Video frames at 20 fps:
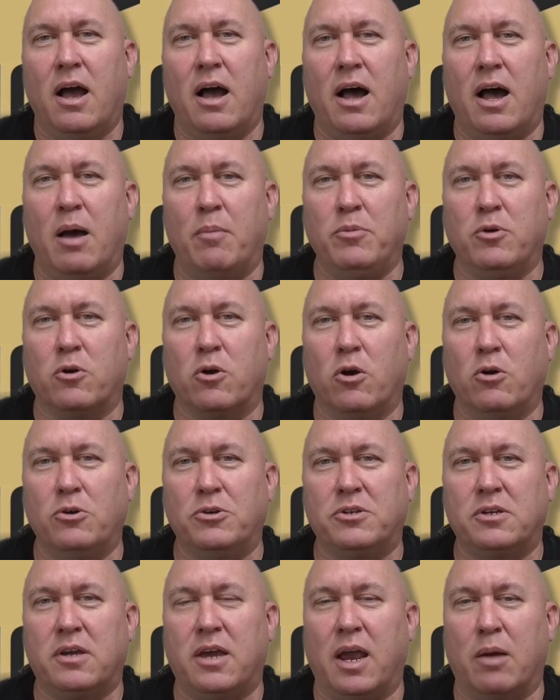I'm your
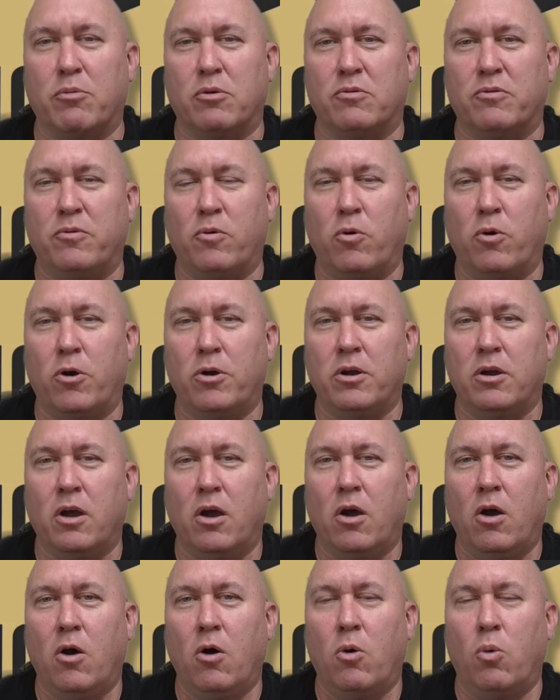host, Cameron Ford.
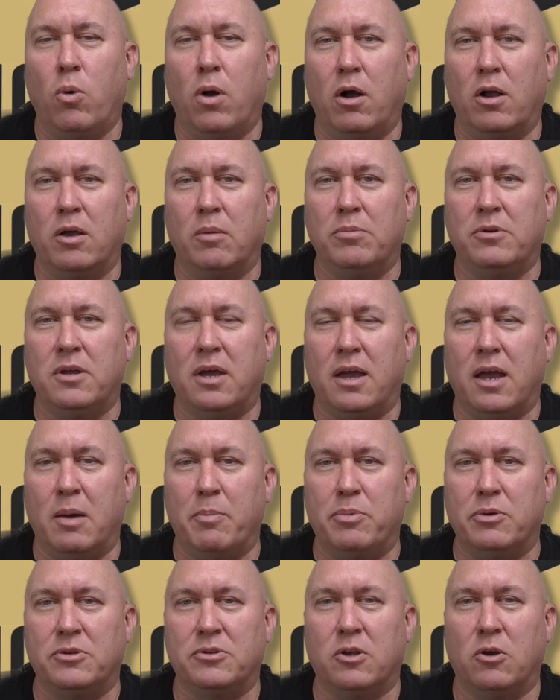Welcome to
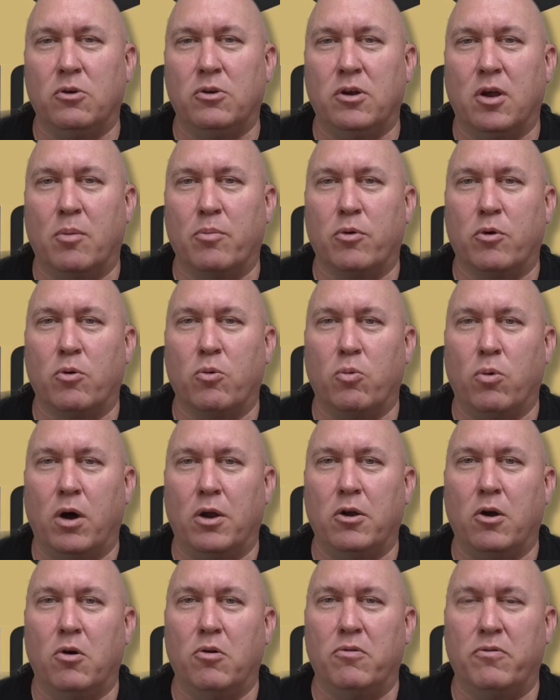episode number
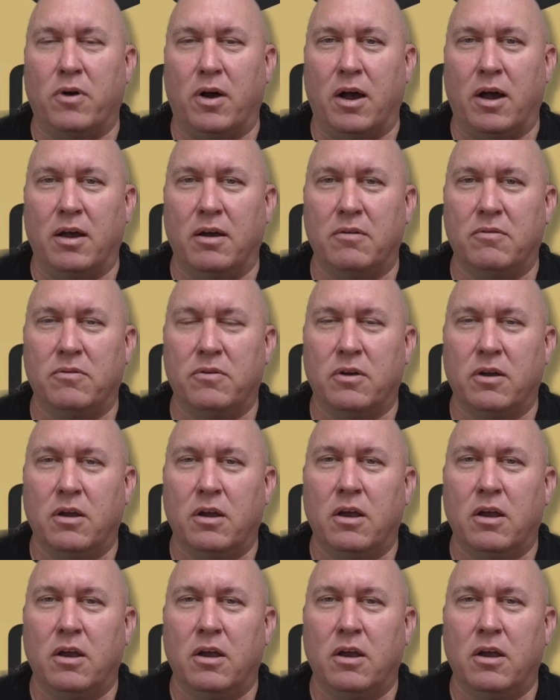105.